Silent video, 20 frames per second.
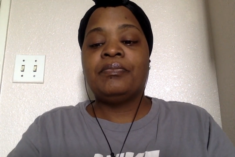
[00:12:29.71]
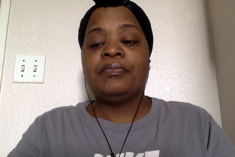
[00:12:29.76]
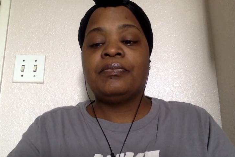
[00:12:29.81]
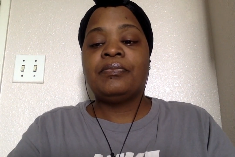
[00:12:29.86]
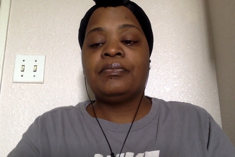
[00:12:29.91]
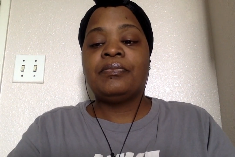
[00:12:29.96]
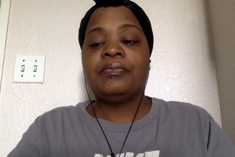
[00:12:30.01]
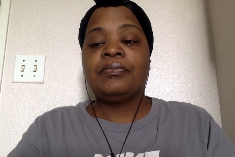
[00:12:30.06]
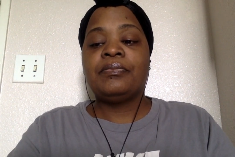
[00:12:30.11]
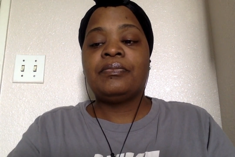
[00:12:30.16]

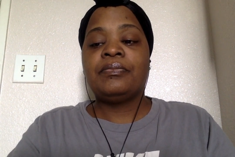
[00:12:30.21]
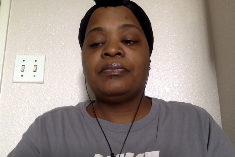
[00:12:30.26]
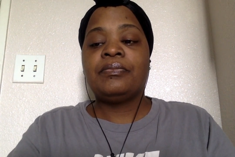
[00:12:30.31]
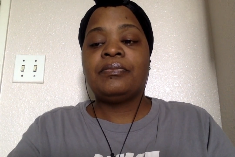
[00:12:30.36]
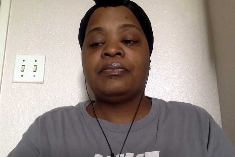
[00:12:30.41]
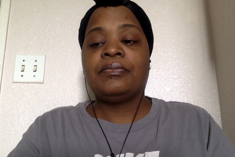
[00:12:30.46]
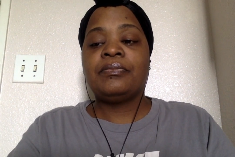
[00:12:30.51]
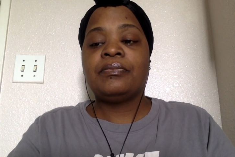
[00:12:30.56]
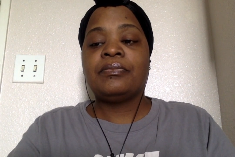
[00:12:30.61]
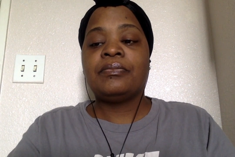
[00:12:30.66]

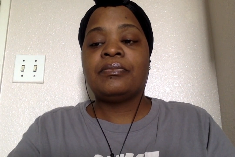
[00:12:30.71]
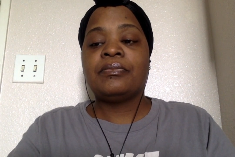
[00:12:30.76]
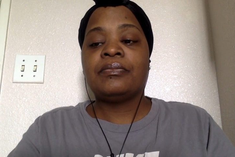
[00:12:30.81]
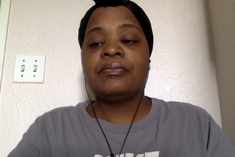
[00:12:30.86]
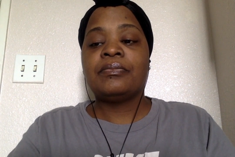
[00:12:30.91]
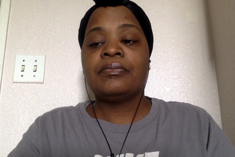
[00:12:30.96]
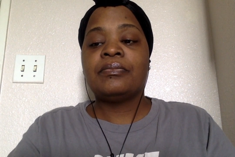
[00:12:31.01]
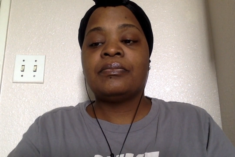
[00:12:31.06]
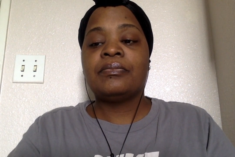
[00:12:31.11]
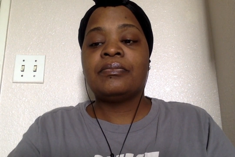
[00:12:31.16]

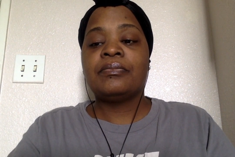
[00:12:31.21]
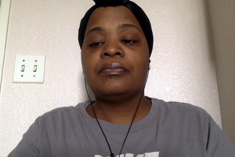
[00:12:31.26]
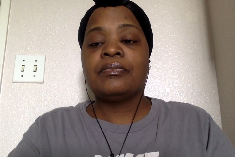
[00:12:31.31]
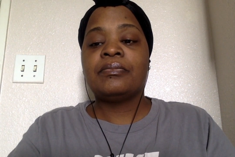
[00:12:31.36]
Nothing is said.